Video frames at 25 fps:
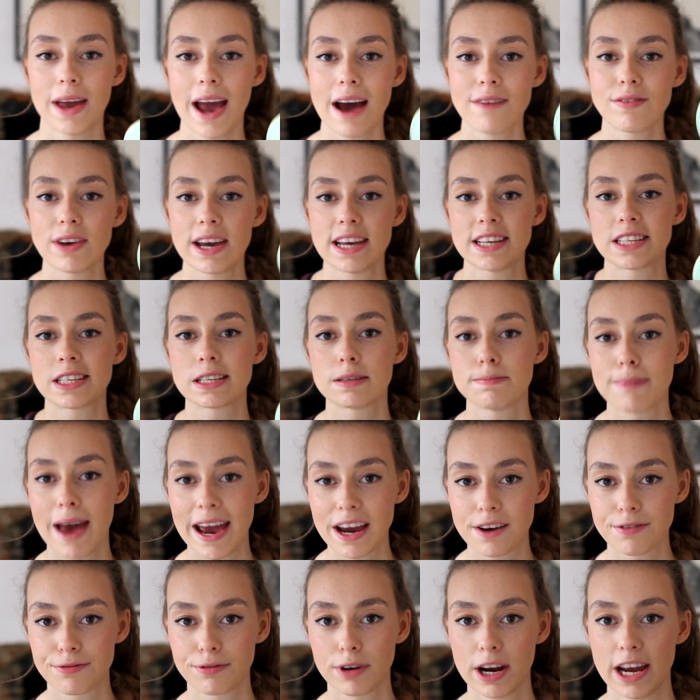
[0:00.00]
We have a
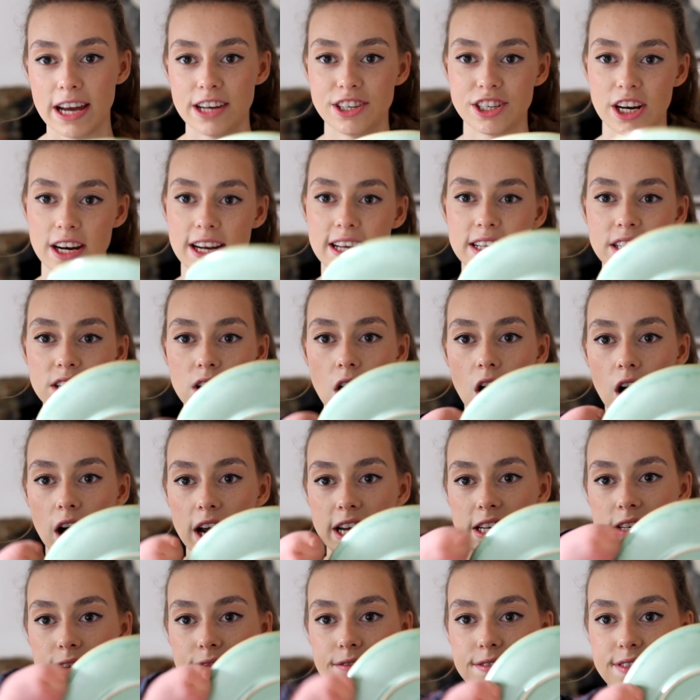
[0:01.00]
Smeg fridge and it's
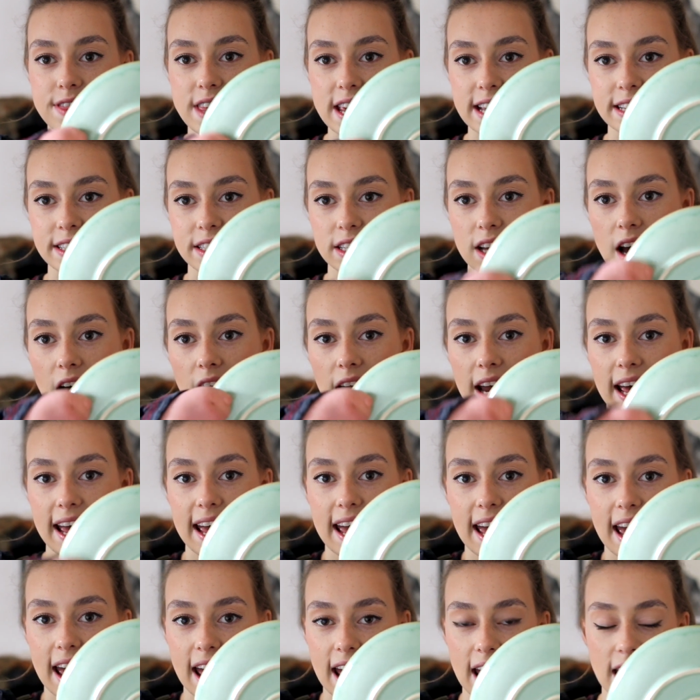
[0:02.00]
kind of this colour
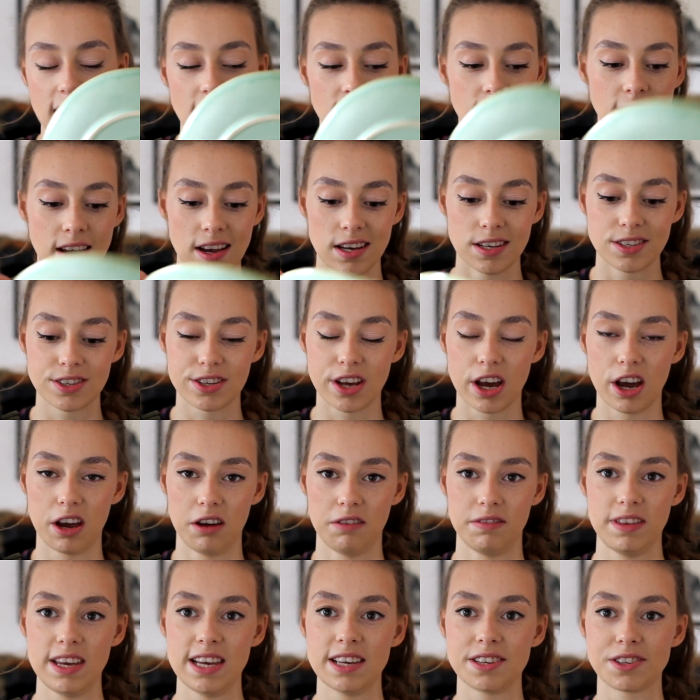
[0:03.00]
here,
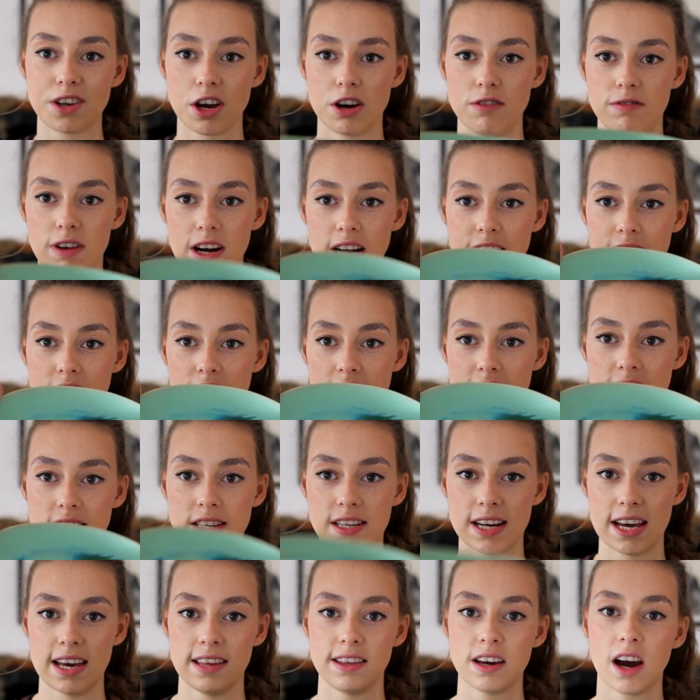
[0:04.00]
so these go really
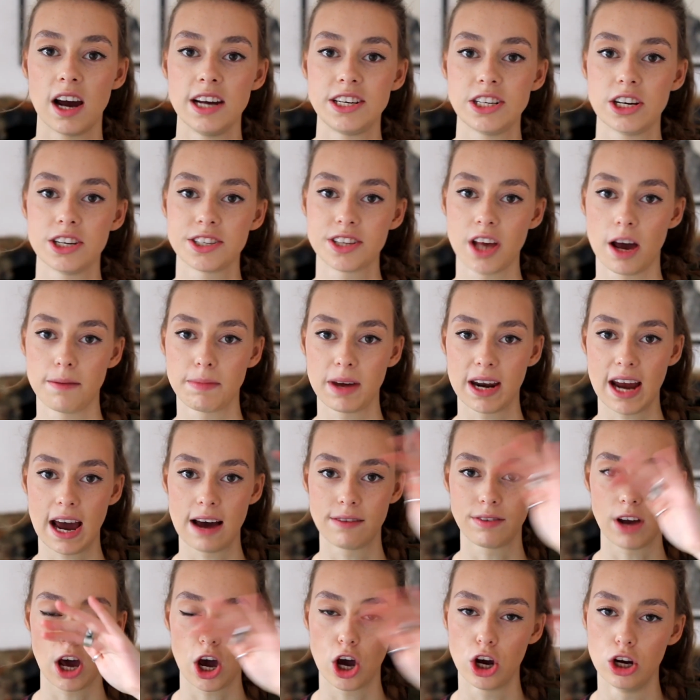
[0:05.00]
nicely. The idea is that I'm going to
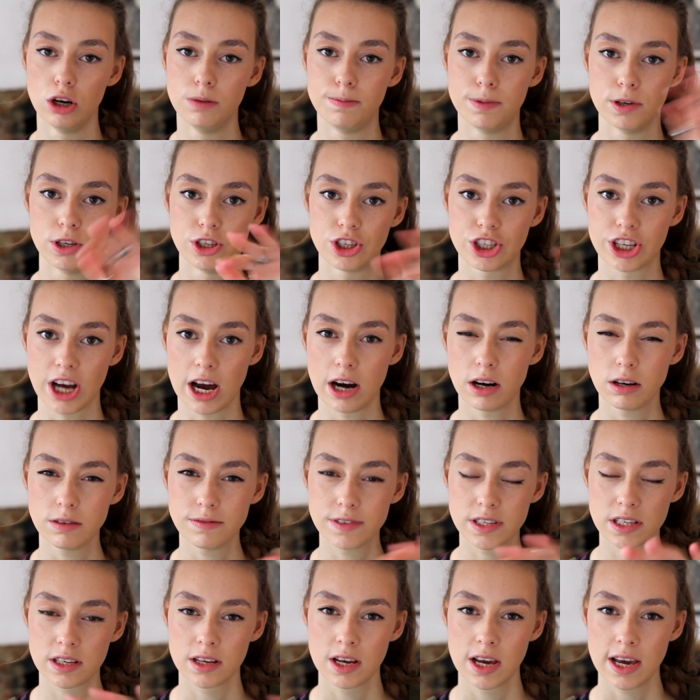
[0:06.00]
have like open
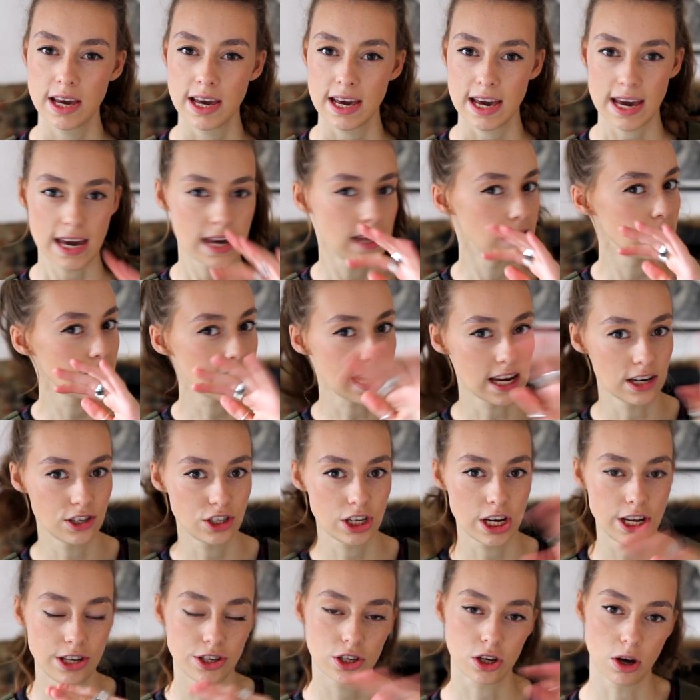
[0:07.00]
shelves in the
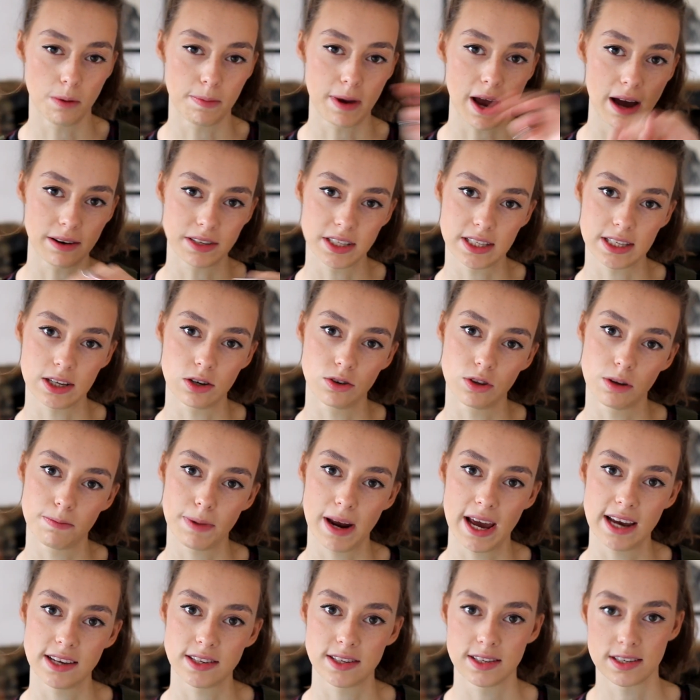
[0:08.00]
kitchen so you'll be able to see all the
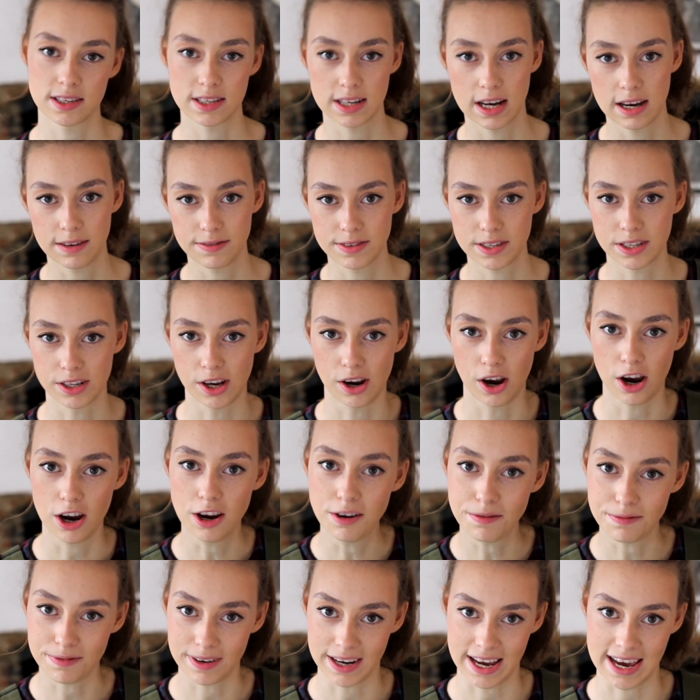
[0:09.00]
plates and stuff. So
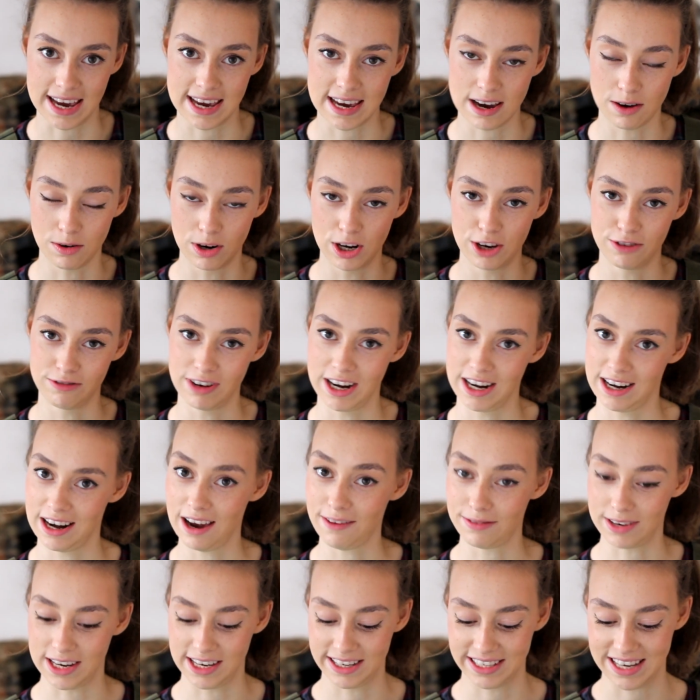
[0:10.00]
hopefully it'll look really
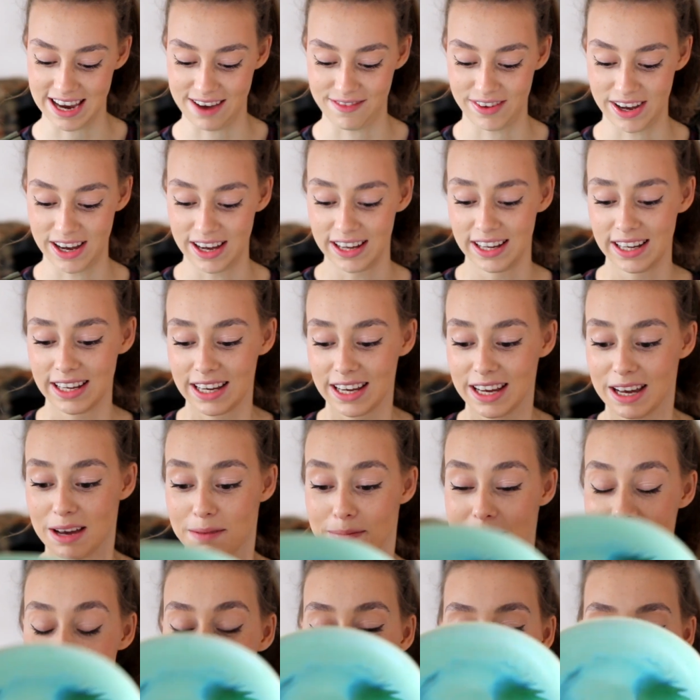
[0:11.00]
lovely together.
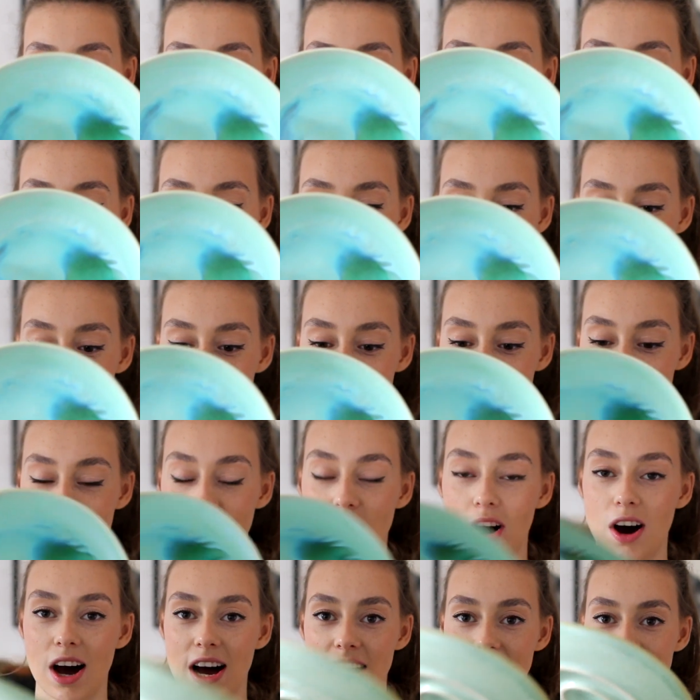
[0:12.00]
But yeah, Auntie Alex
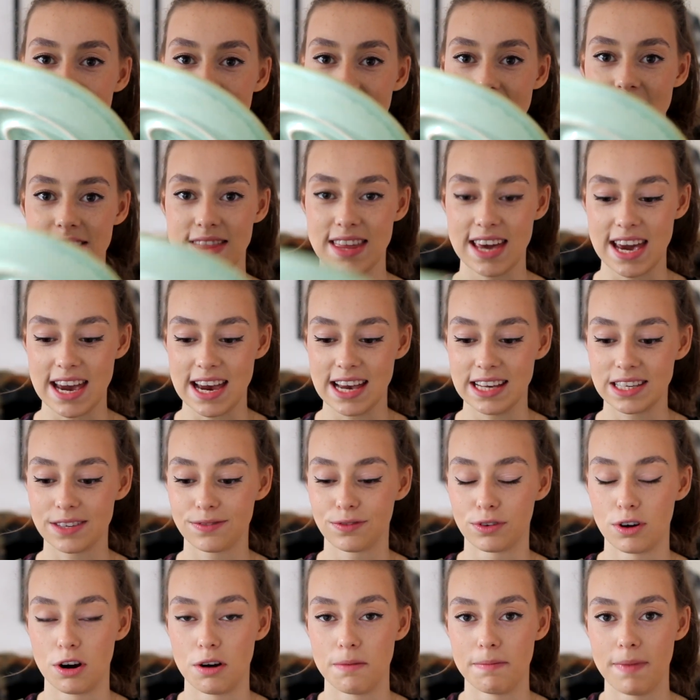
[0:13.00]
got us these
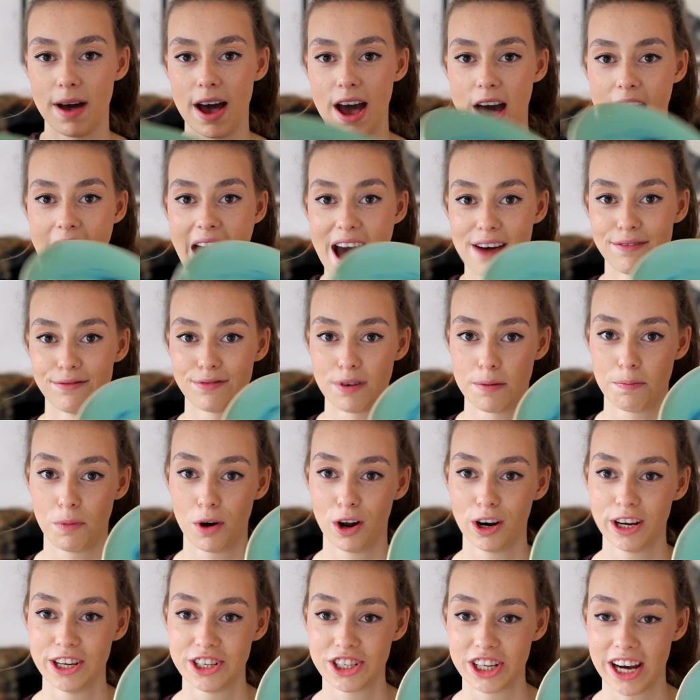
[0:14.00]
from uh,
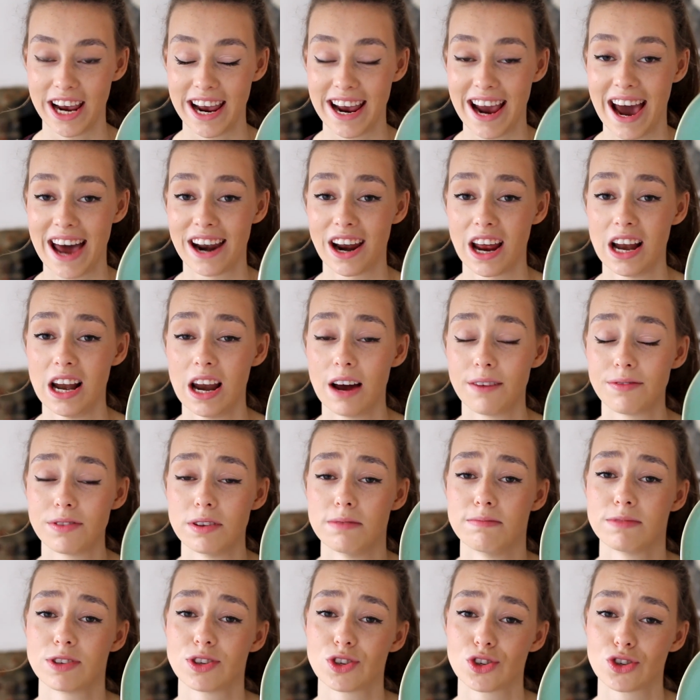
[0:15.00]
Anthropologie and I love
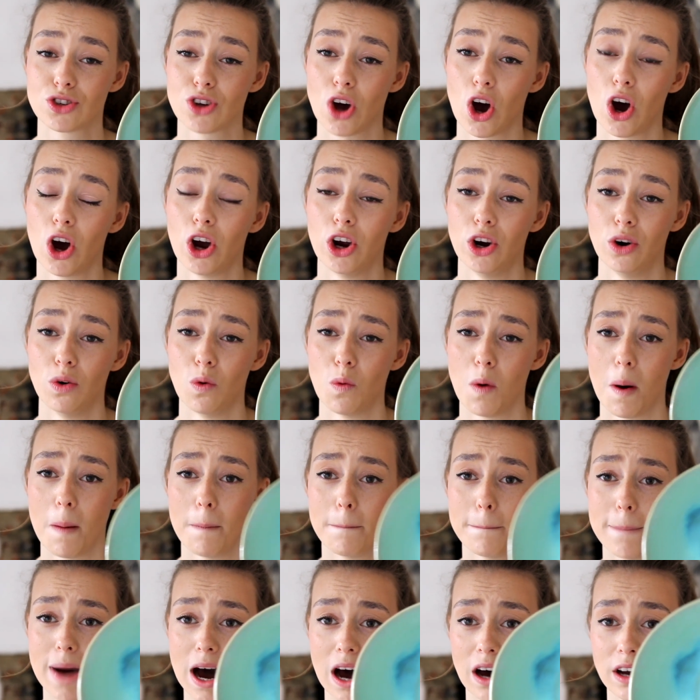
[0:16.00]
them so
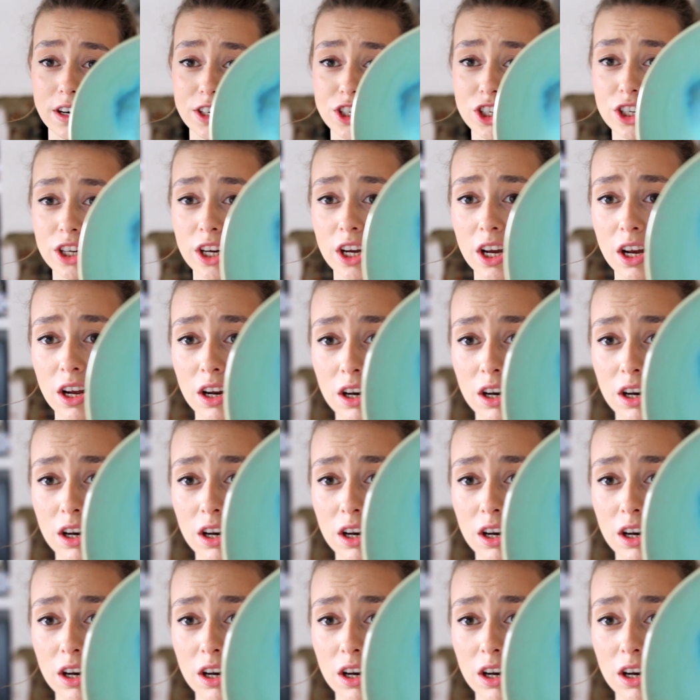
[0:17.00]
much.